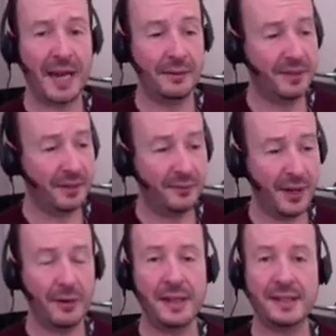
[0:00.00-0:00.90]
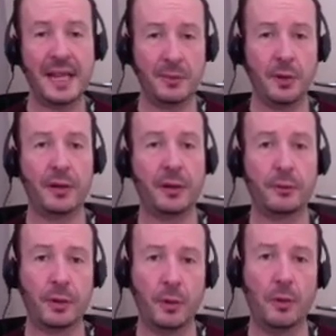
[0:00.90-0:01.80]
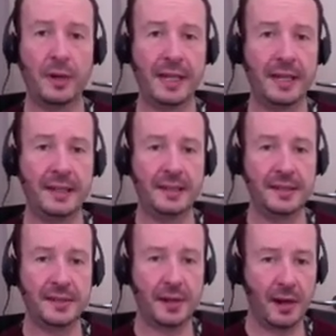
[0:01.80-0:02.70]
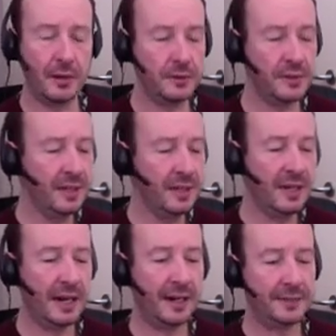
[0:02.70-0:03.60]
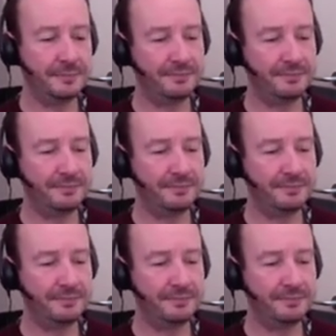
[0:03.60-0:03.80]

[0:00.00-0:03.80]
various hypnotic recording styles, a